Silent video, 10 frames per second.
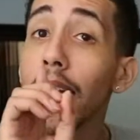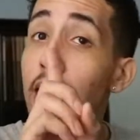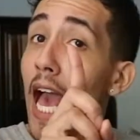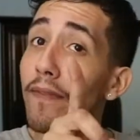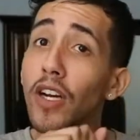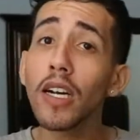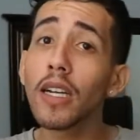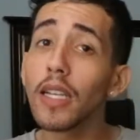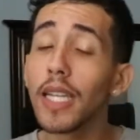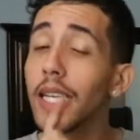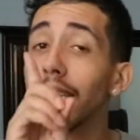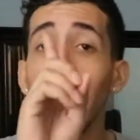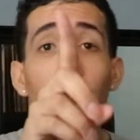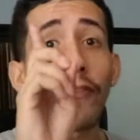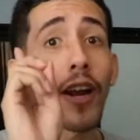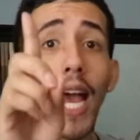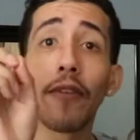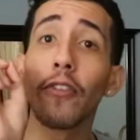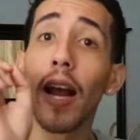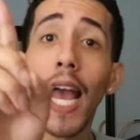Never,
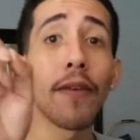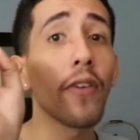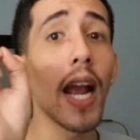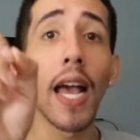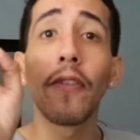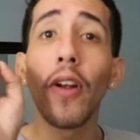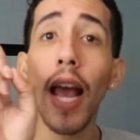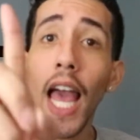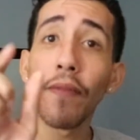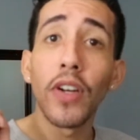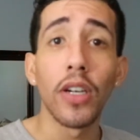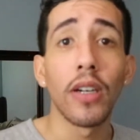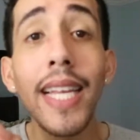ever